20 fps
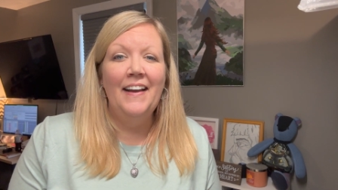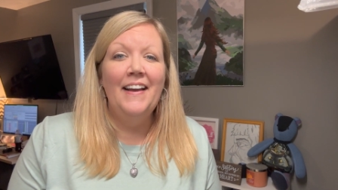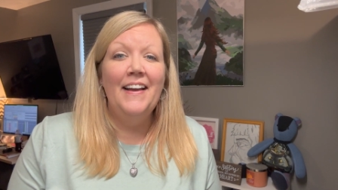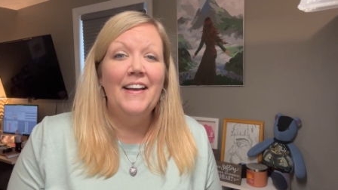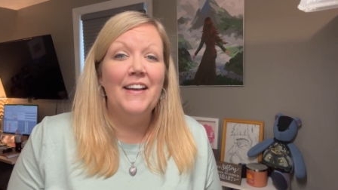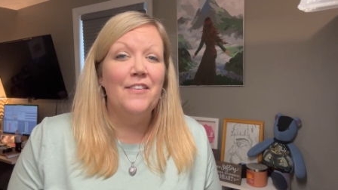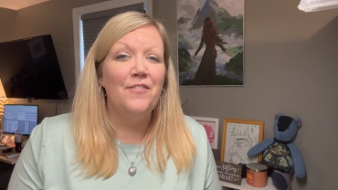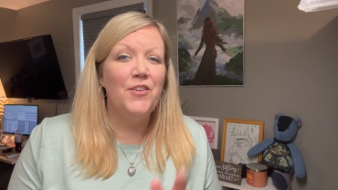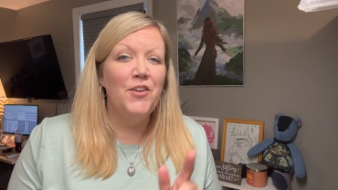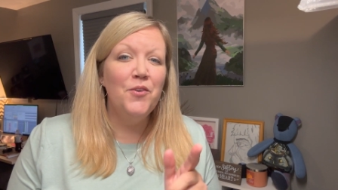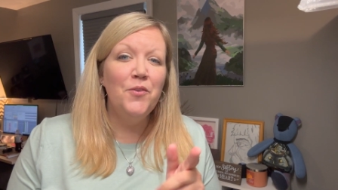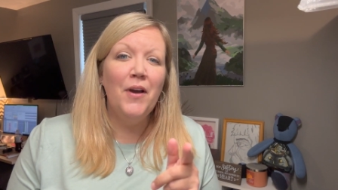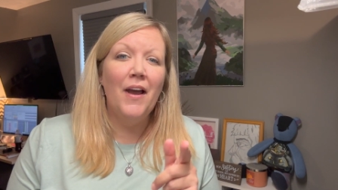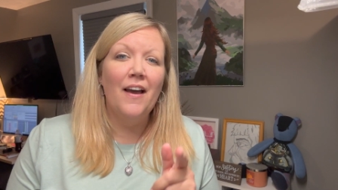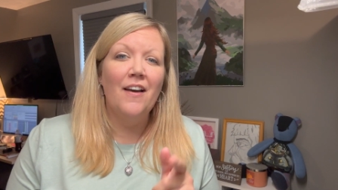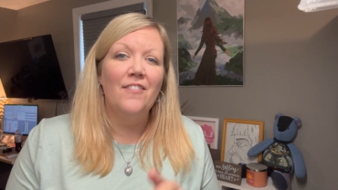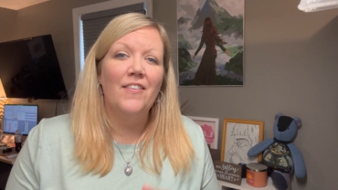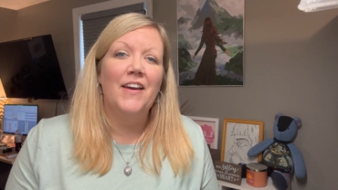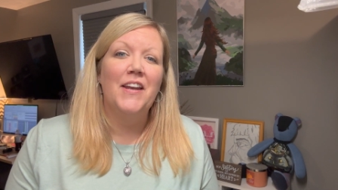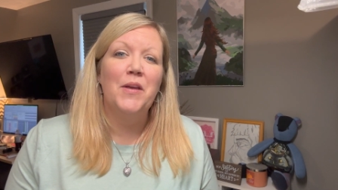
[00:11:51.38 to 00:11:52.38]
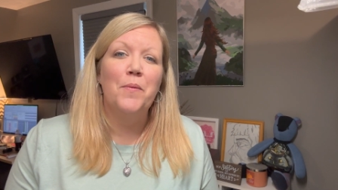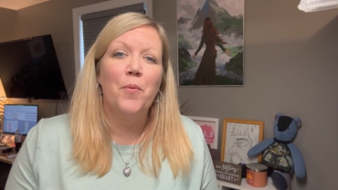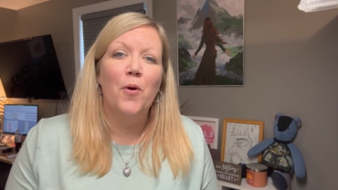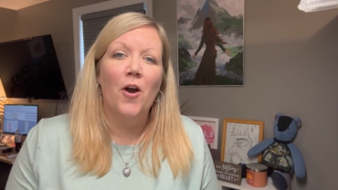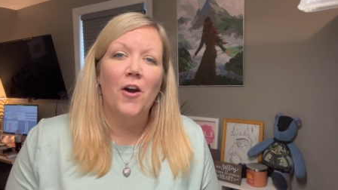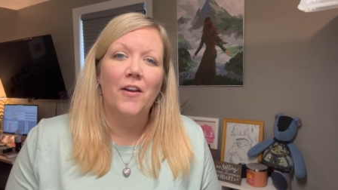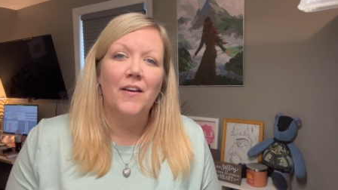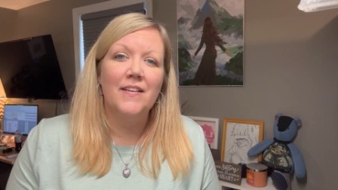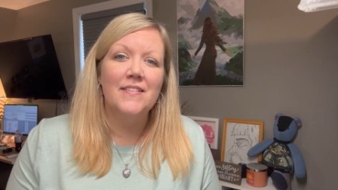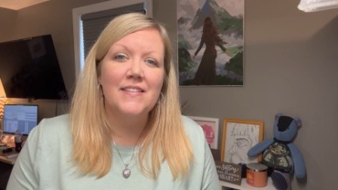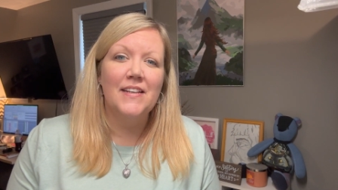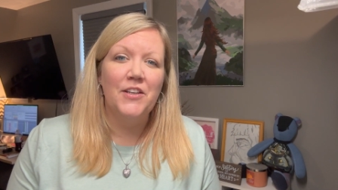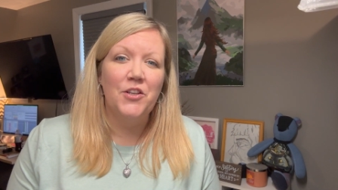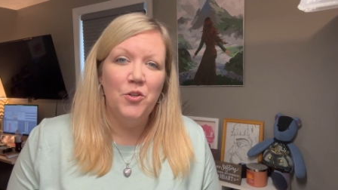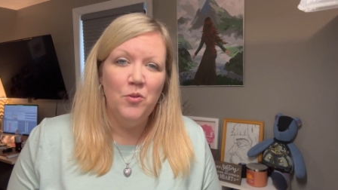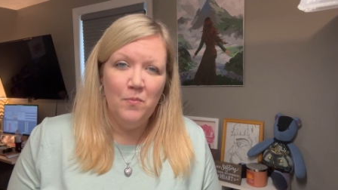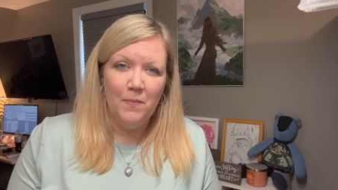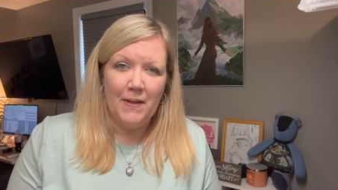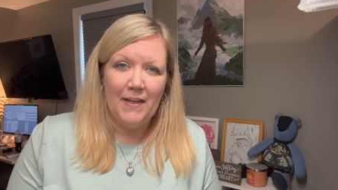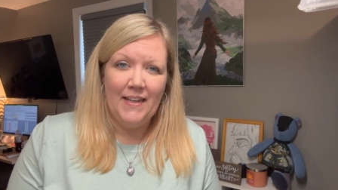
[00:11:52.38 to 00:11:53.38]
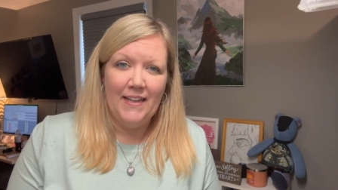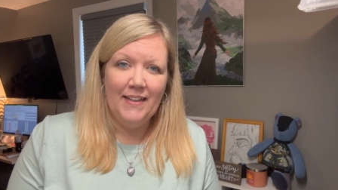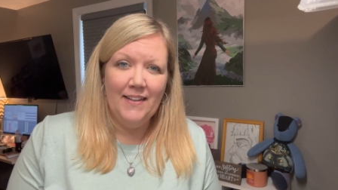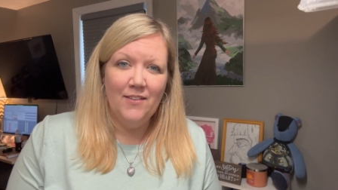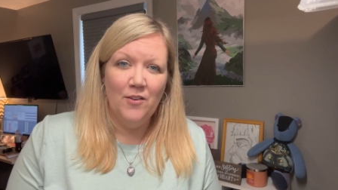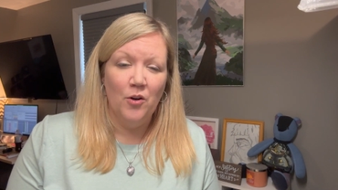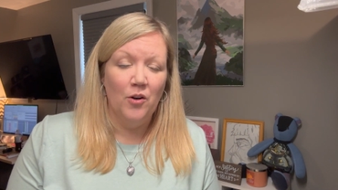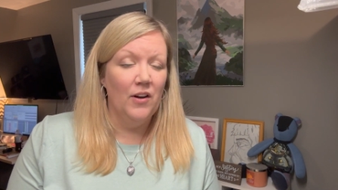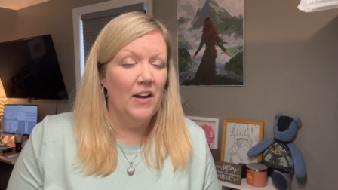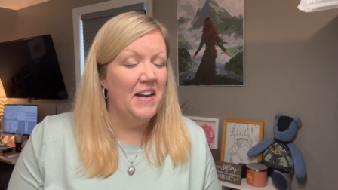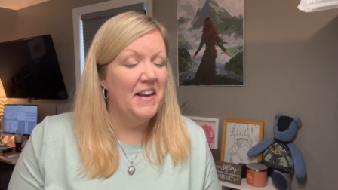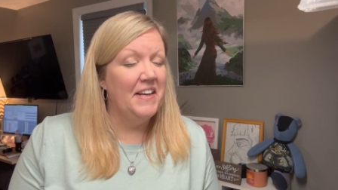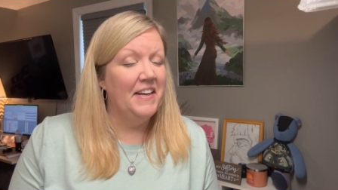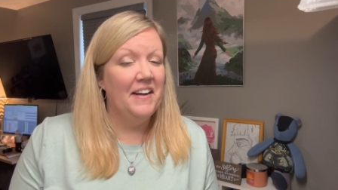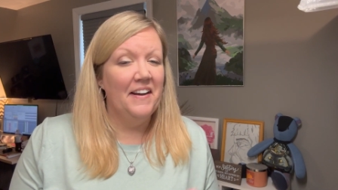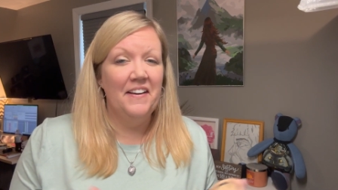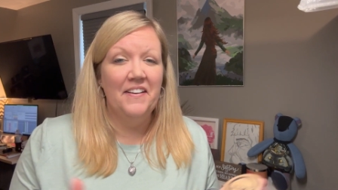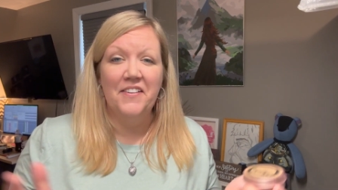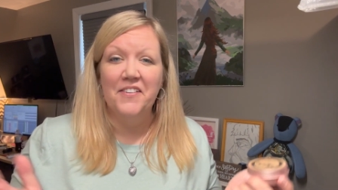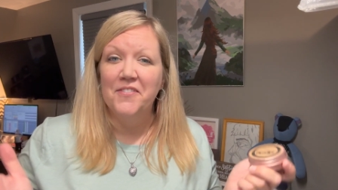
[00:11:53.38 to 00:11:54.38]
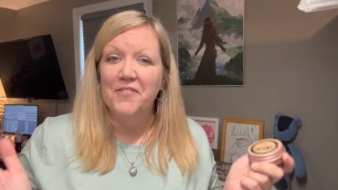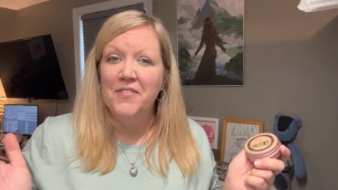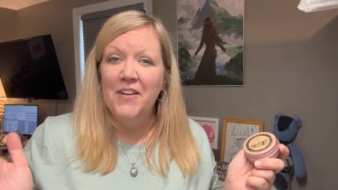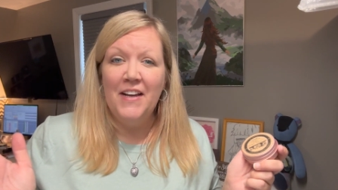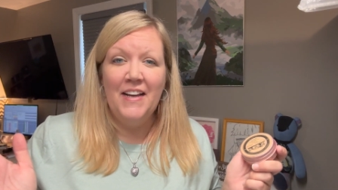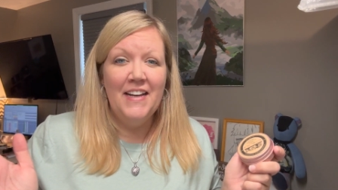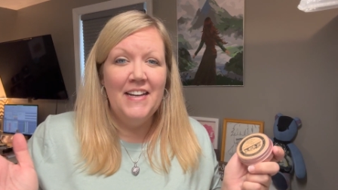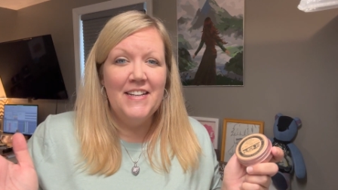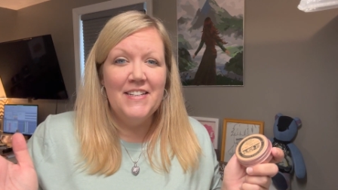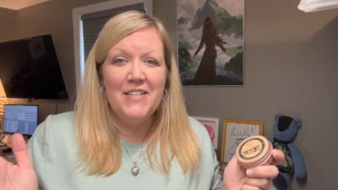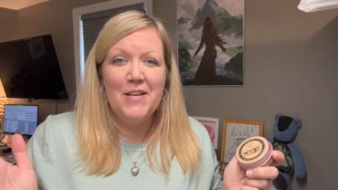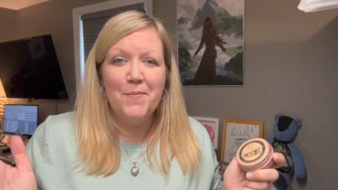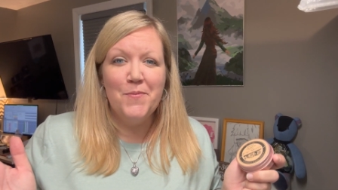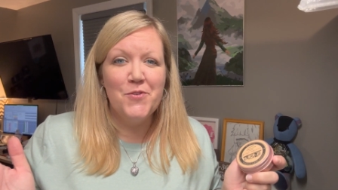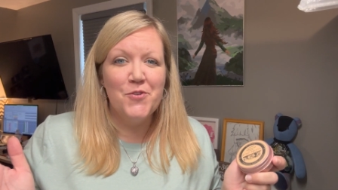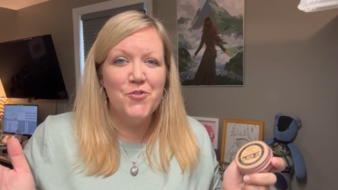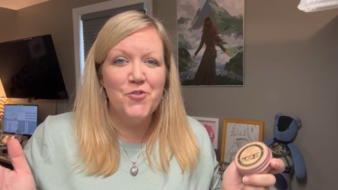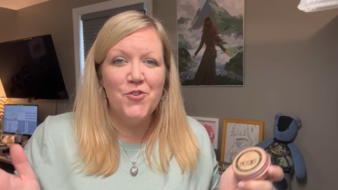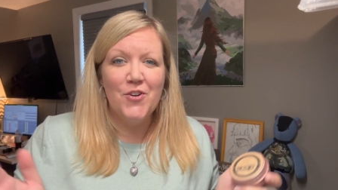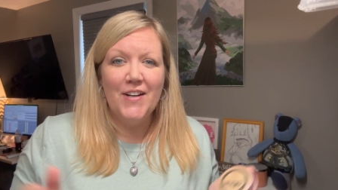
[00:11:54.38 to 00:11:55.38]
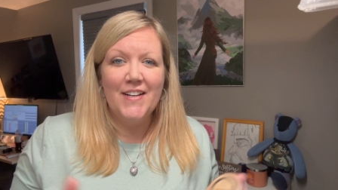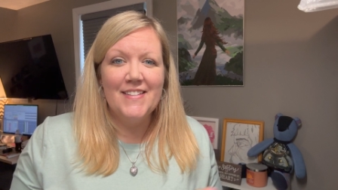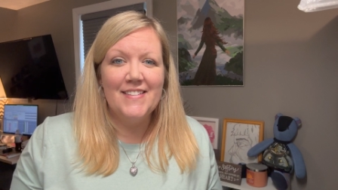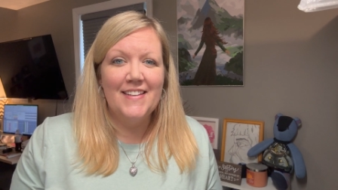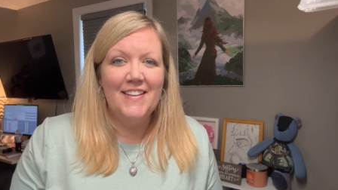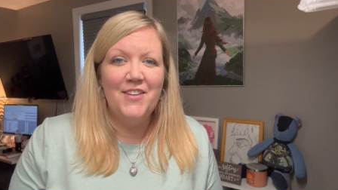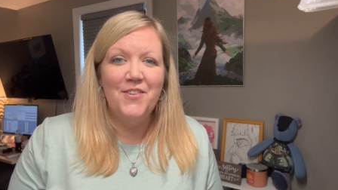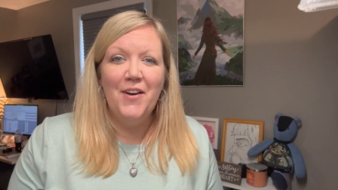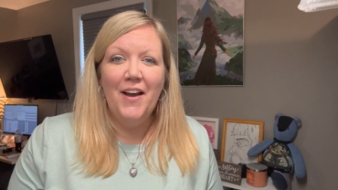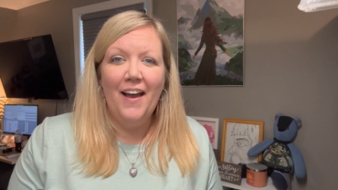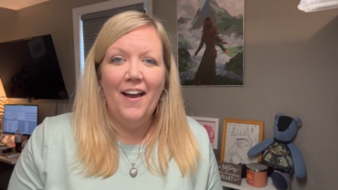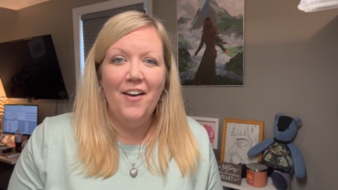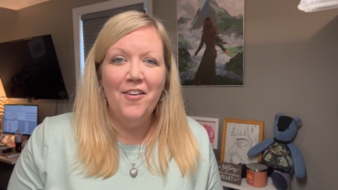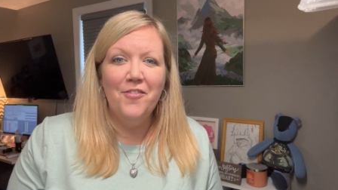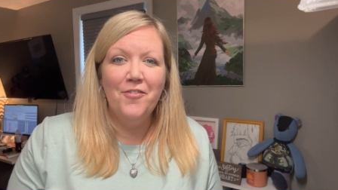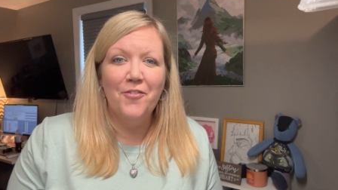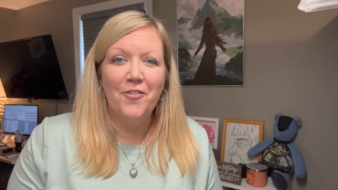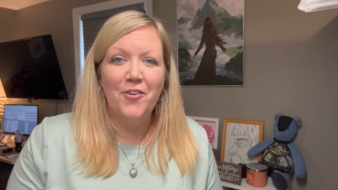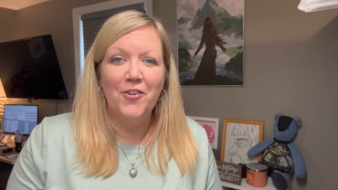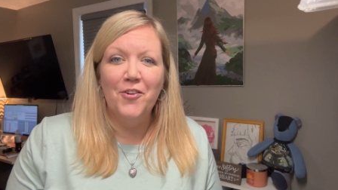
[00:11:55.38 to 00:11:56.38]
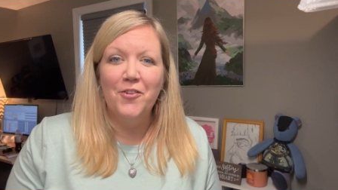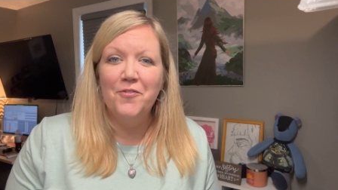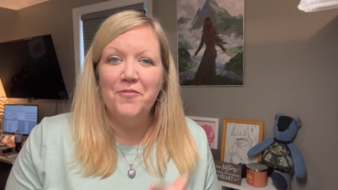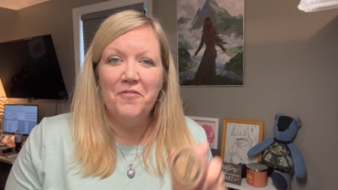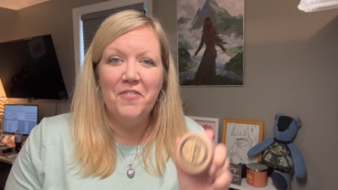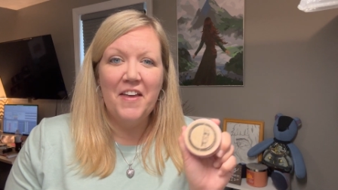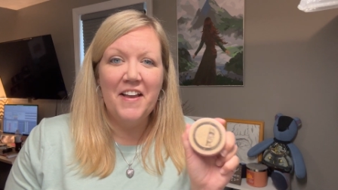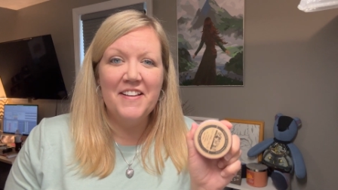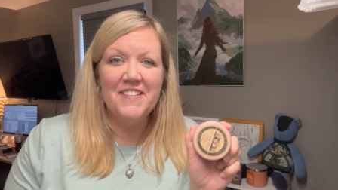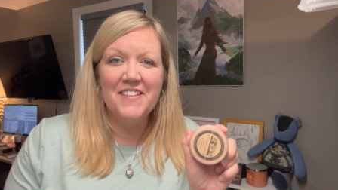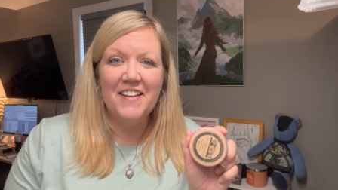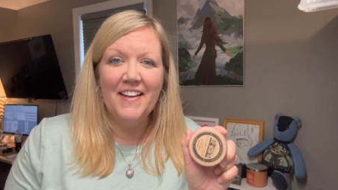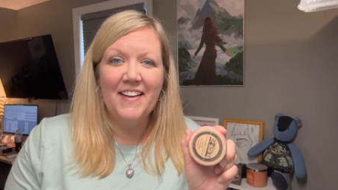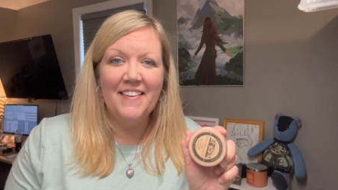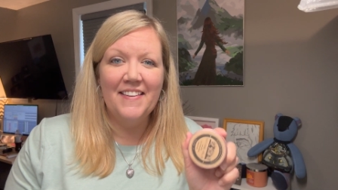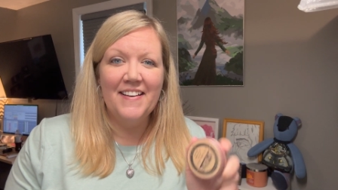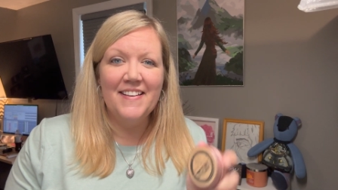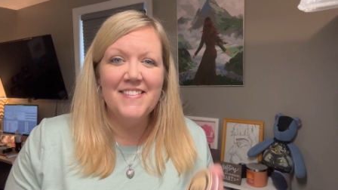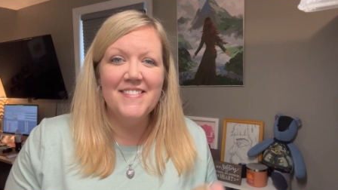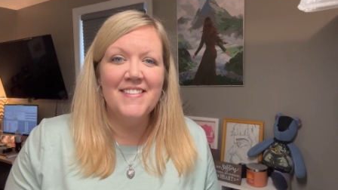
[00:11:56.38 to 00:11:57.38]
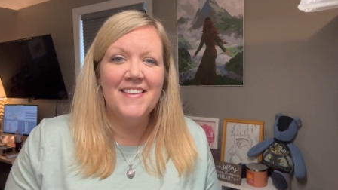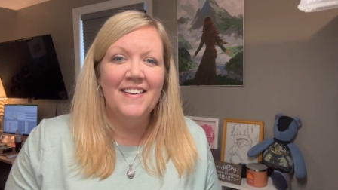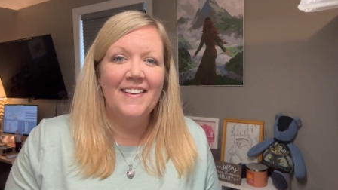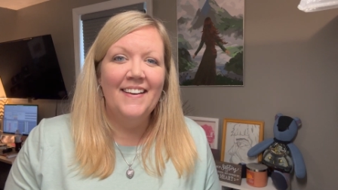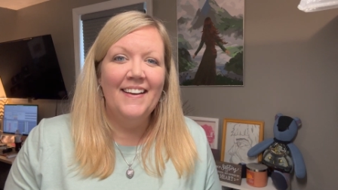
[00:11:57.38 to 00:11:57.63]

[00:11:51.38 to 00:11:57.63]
If you have any products that you make or any kind of tips or tricks that you have for things like this,